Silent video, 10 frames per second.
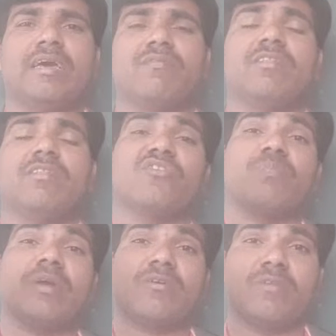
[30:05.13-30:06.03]
with
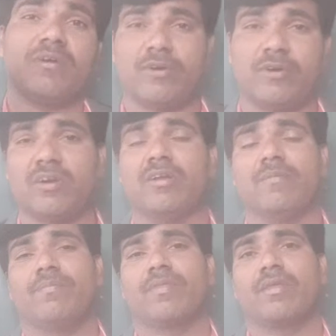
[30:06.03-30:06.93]
respect to the
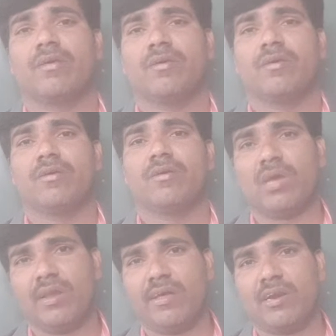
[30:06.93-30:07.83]
bird.
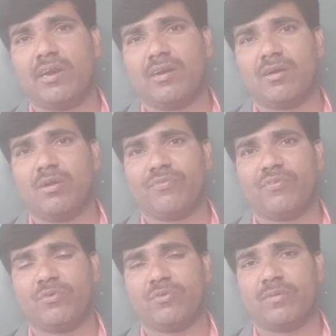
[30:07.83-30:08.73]
Okay, clear or not all of
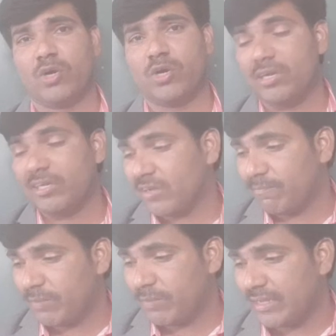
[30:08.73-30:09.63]
you? The bird is
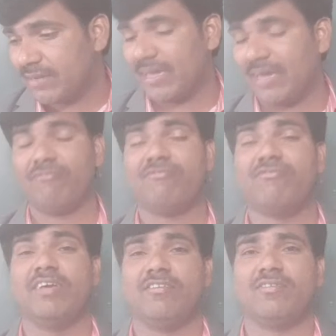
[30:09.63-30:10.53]
up here the
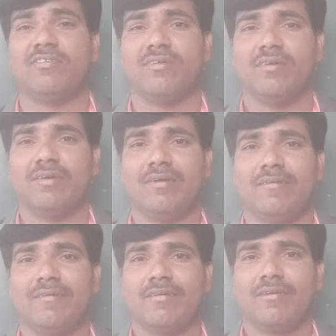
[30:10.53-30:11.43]
fish.
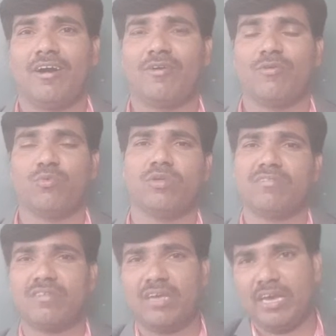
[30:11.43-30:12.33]
Now
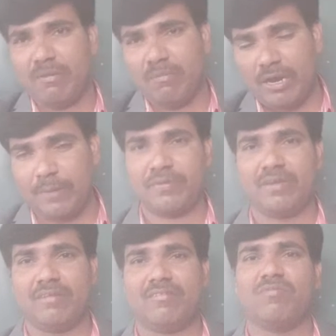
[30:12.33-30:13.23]
the same
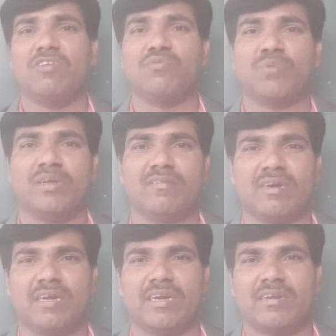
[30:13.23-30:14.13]
options, which one is the
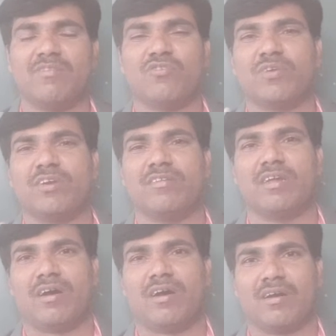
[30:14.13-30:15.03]
correct, which one is the
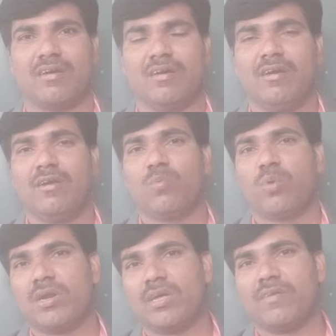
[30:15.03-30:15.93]
wrong.
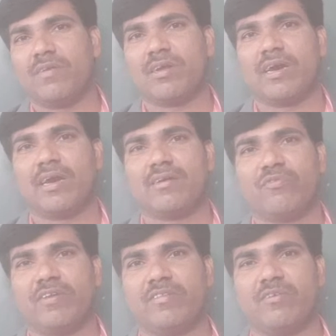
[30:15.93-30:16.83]
Whatever the correct
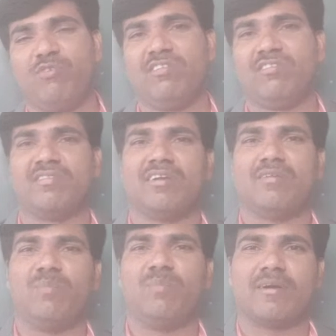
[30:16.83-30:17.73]
for the fish, that
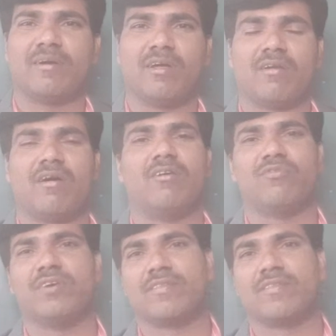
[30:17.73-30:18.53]
become the wrong for